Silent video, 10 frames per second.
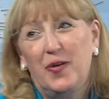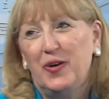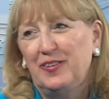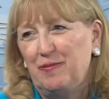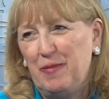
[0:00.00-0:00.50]
of
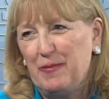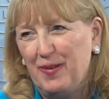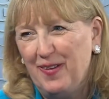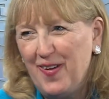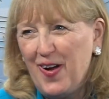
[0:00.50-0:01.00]
course,
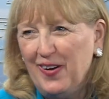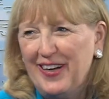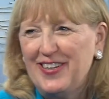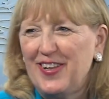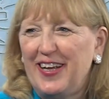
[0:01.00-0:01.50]
people our
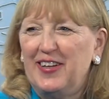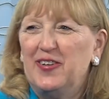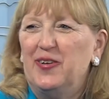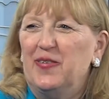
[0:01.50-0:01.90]
age like it too.